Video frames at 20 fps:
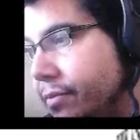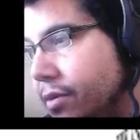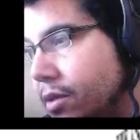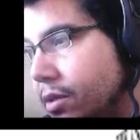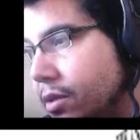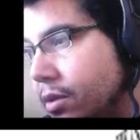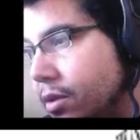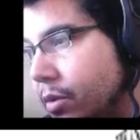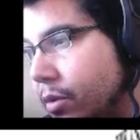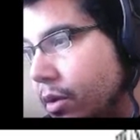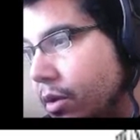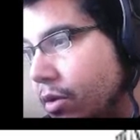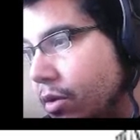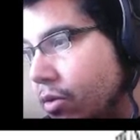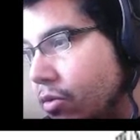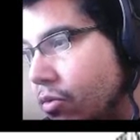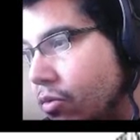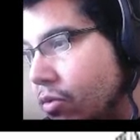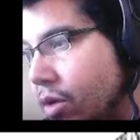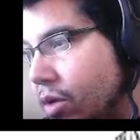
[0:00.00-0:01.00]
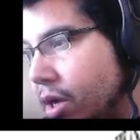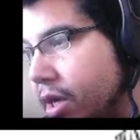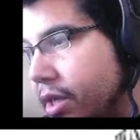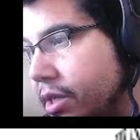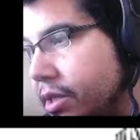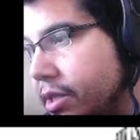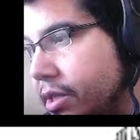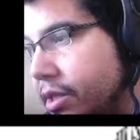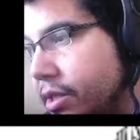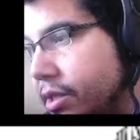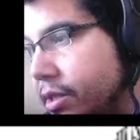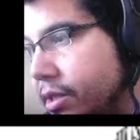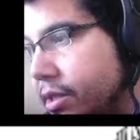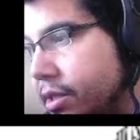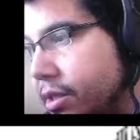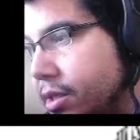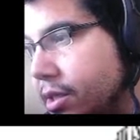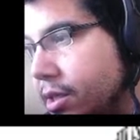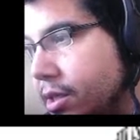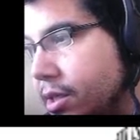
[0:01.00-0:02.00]
Going right
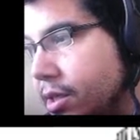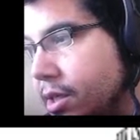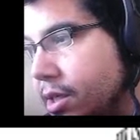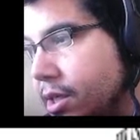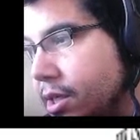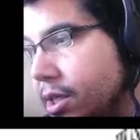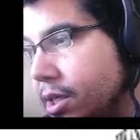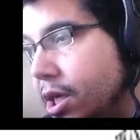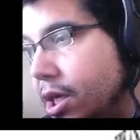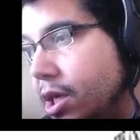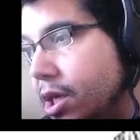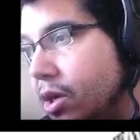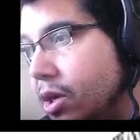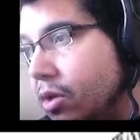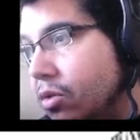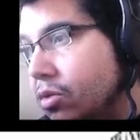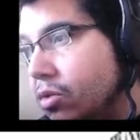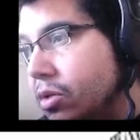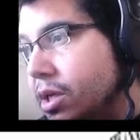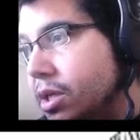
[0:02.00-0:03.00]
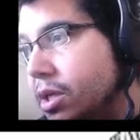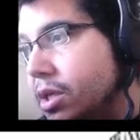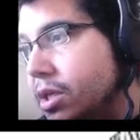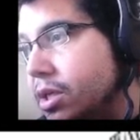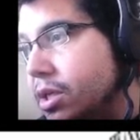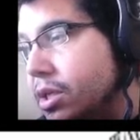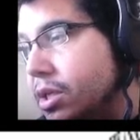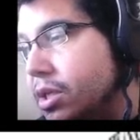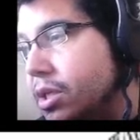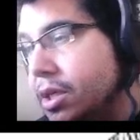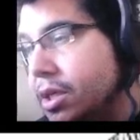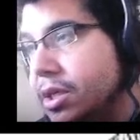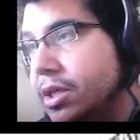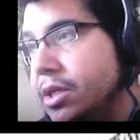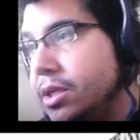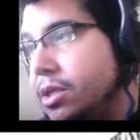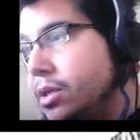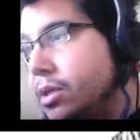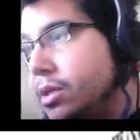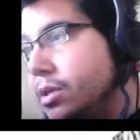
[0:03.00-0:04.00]
along
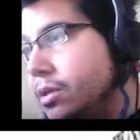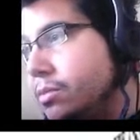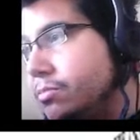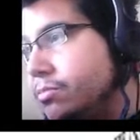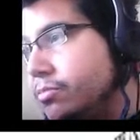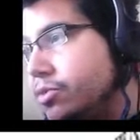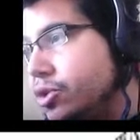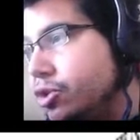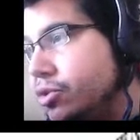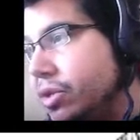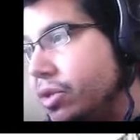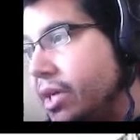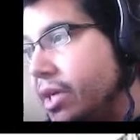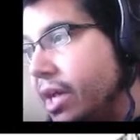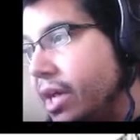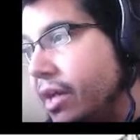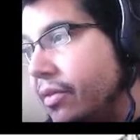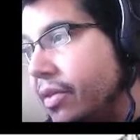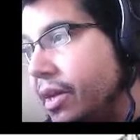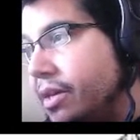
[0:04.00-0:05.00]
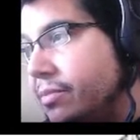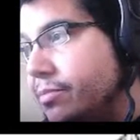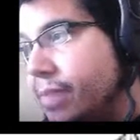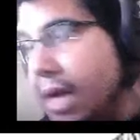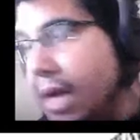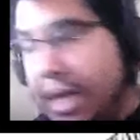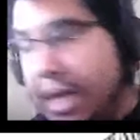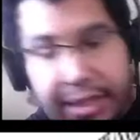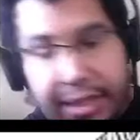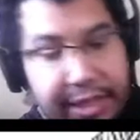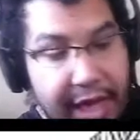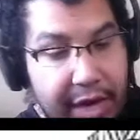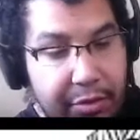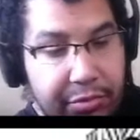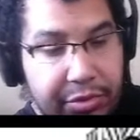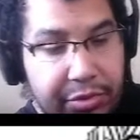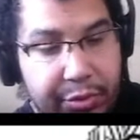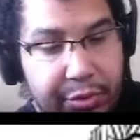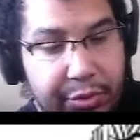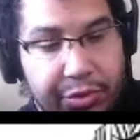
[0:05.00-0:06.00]
and shrinking that back
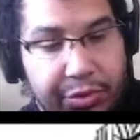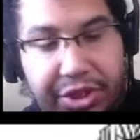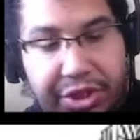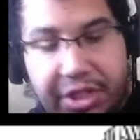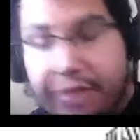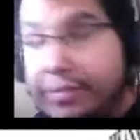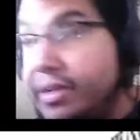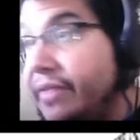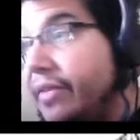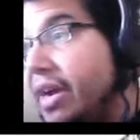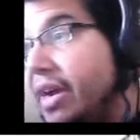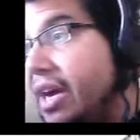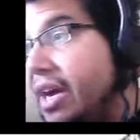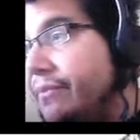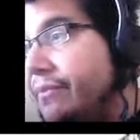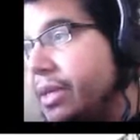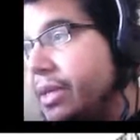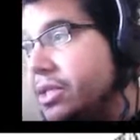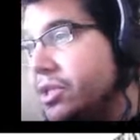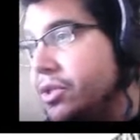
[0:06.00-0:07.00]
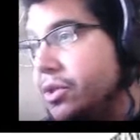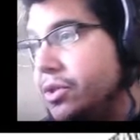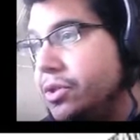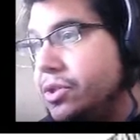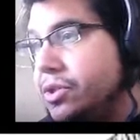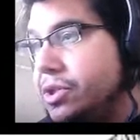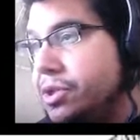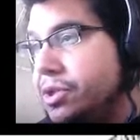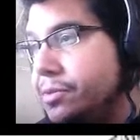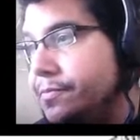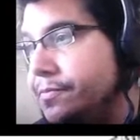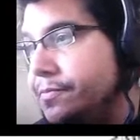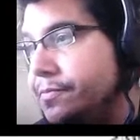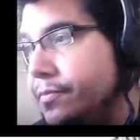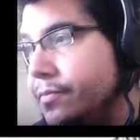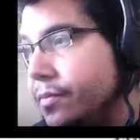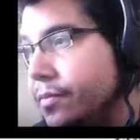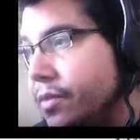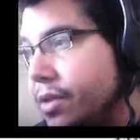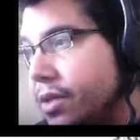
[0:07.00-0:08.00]
down to 75 pixels.
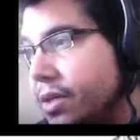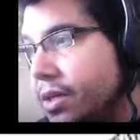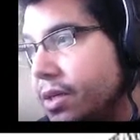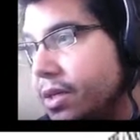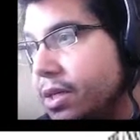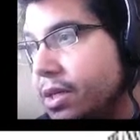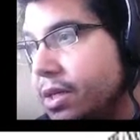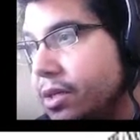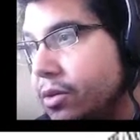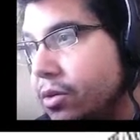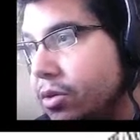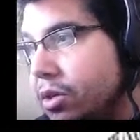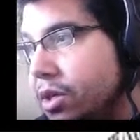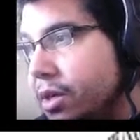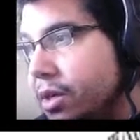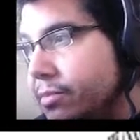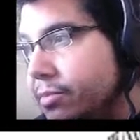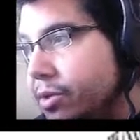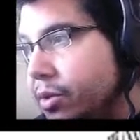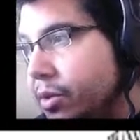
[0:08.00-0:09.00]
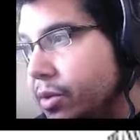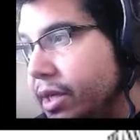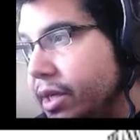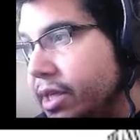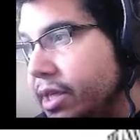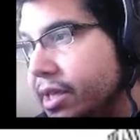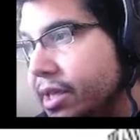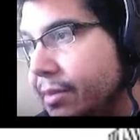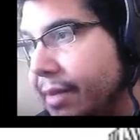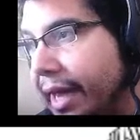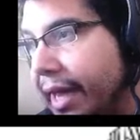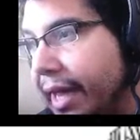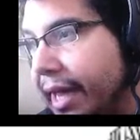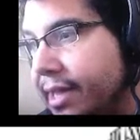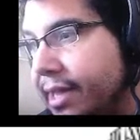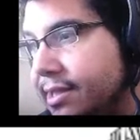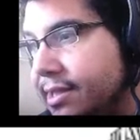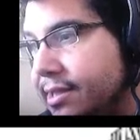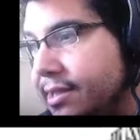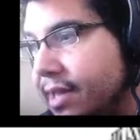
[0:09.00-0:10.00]
All I'm doing is I'm
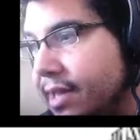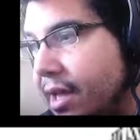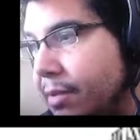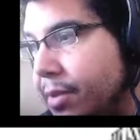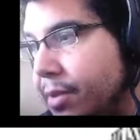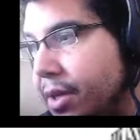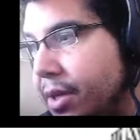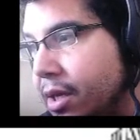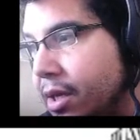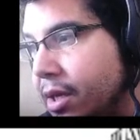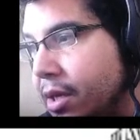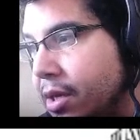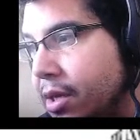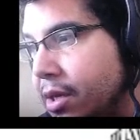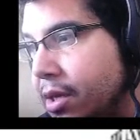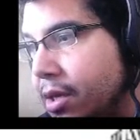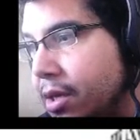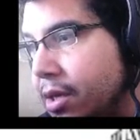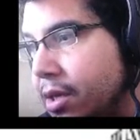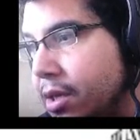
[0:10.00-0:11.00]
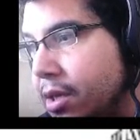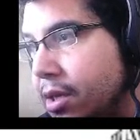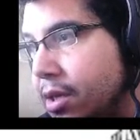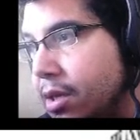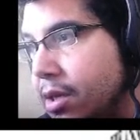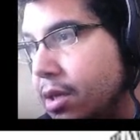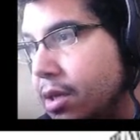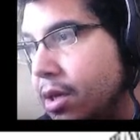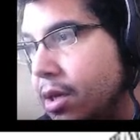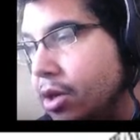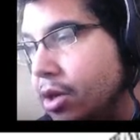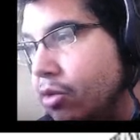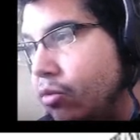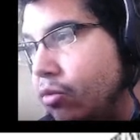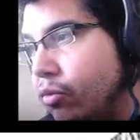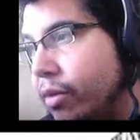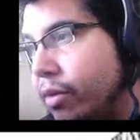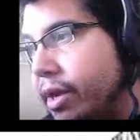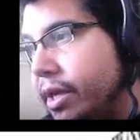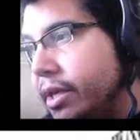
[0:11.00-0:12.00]
hand stamping a
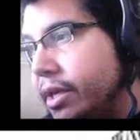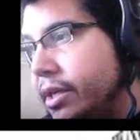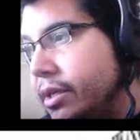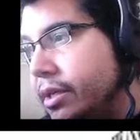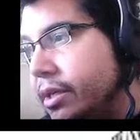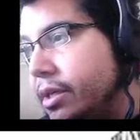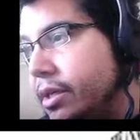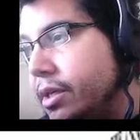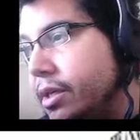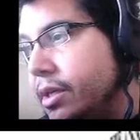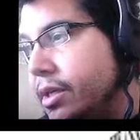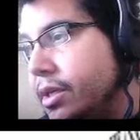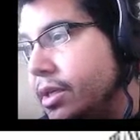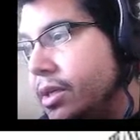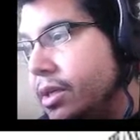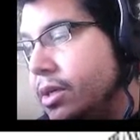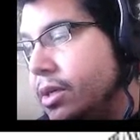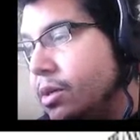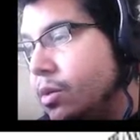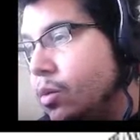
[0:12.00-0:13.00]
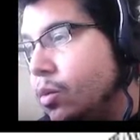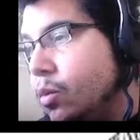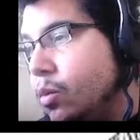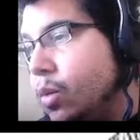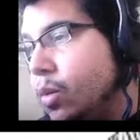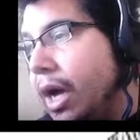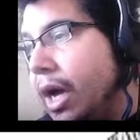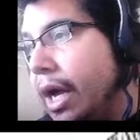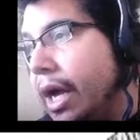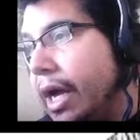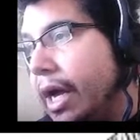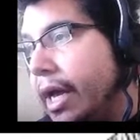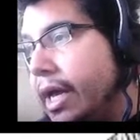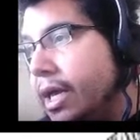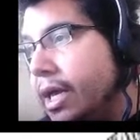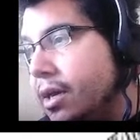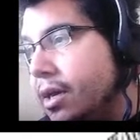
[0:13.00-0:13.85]
grid. Why?